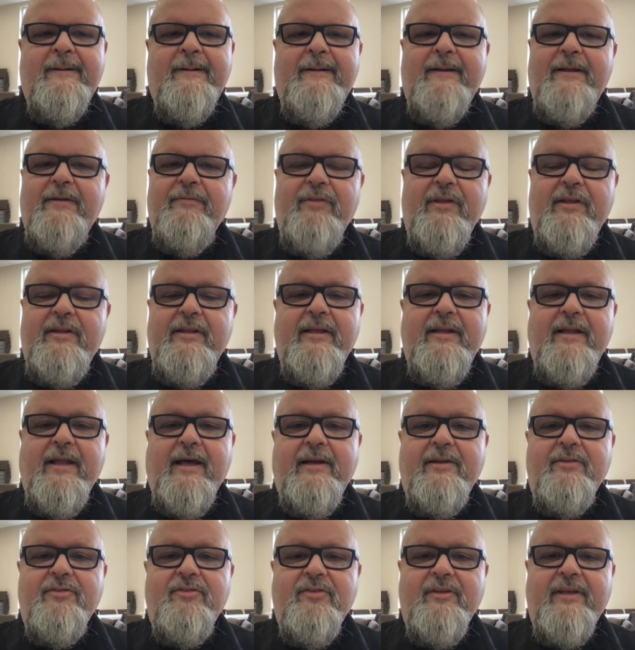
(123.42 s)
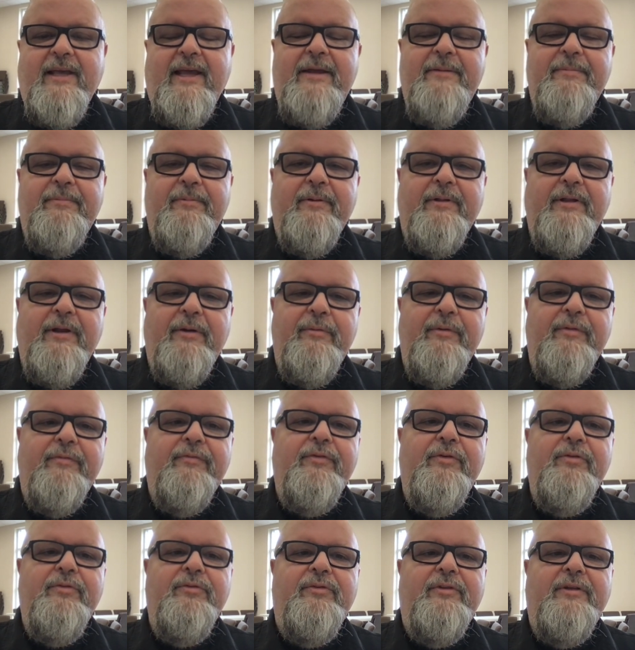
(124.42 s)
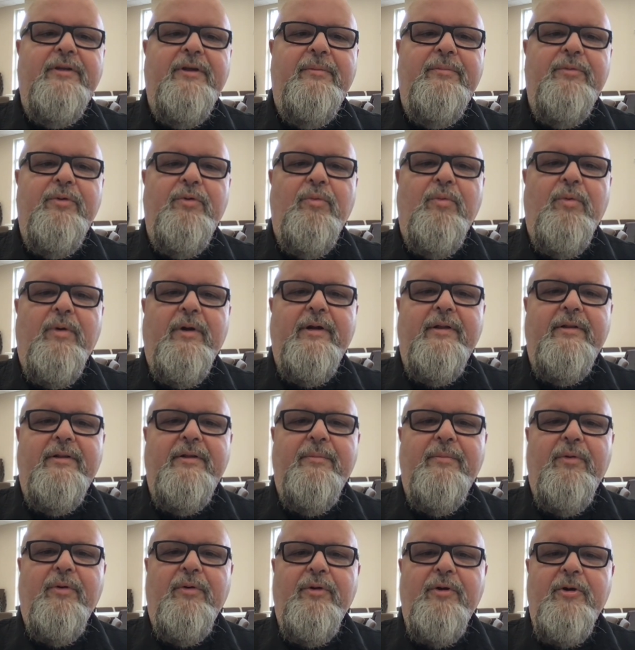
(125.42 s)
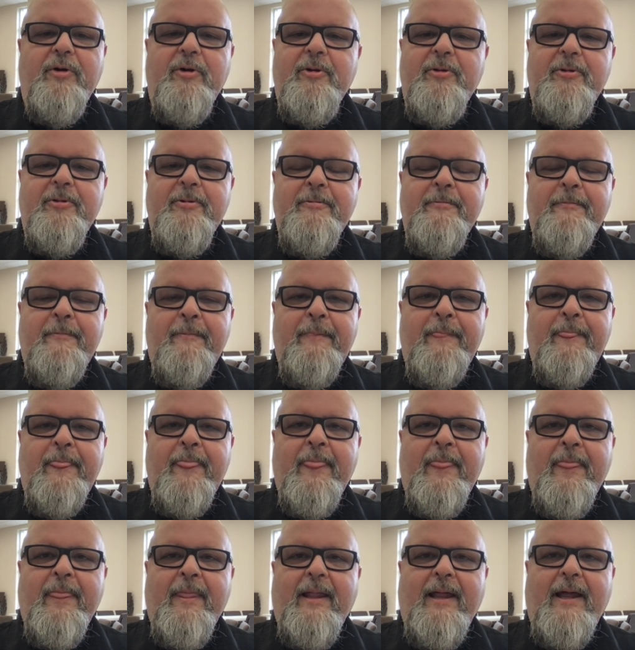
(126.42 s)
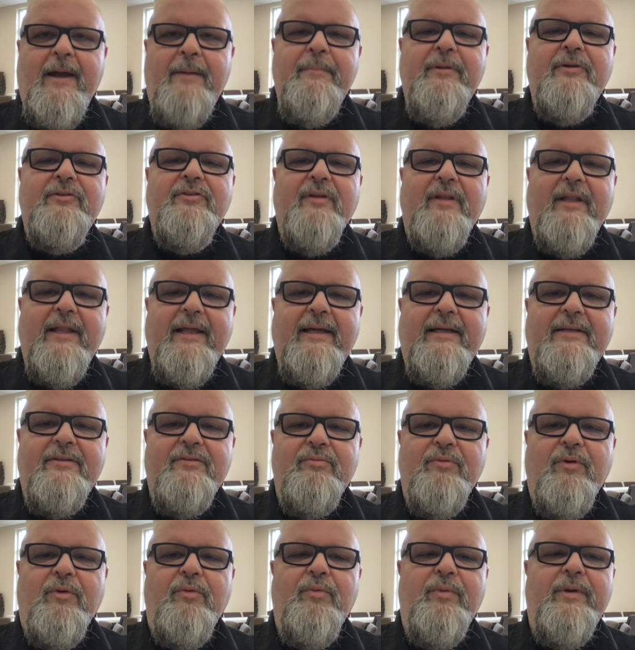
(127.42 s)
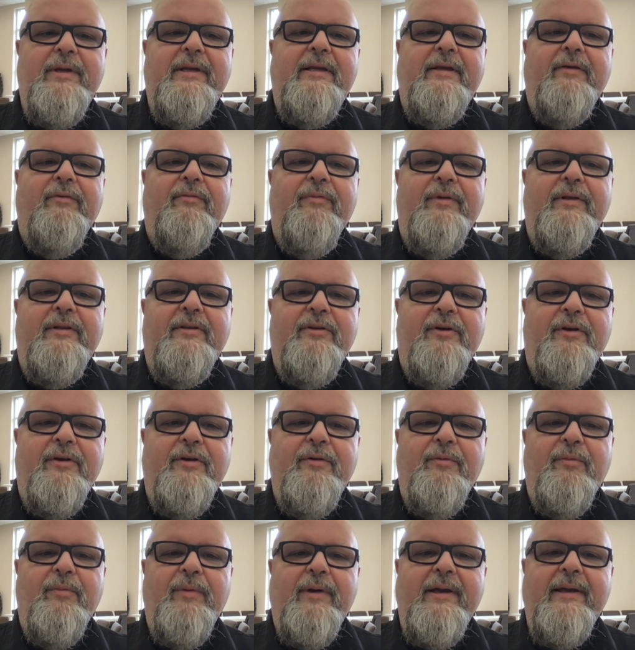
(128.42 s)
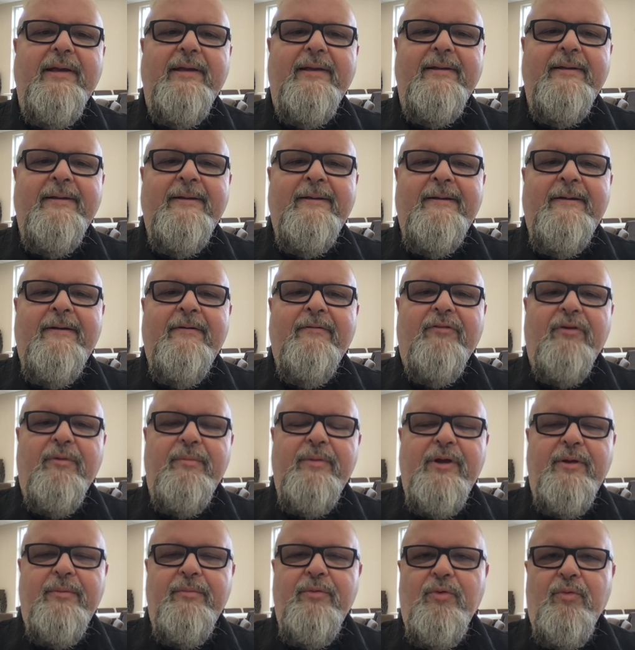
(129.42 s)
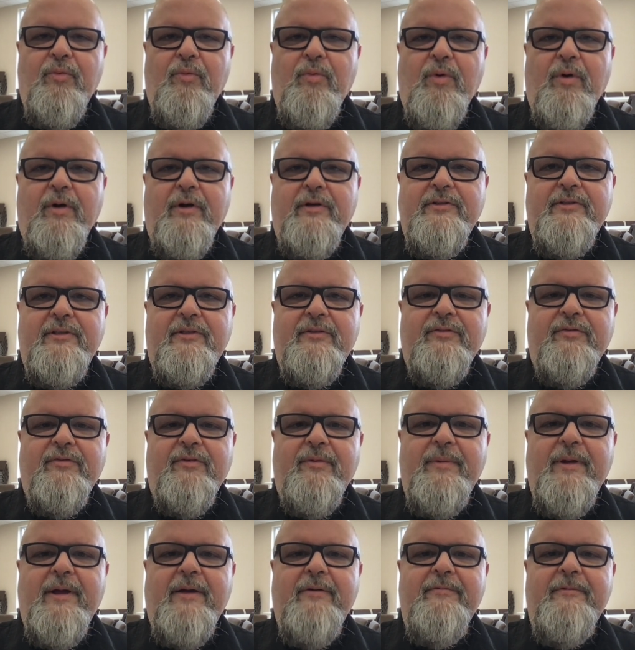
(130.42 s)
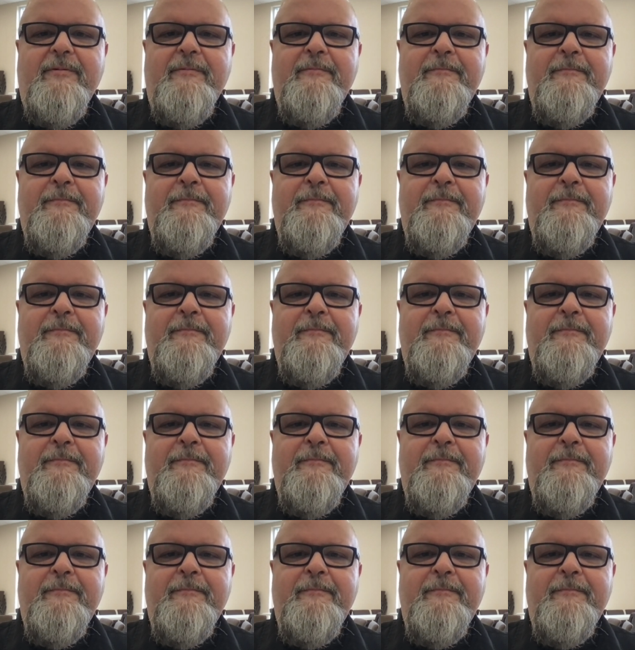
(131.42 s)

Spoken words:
If they did not escape when they refused him who wanted them on earth, how much less will we if we turn away from him who warns us from heaven?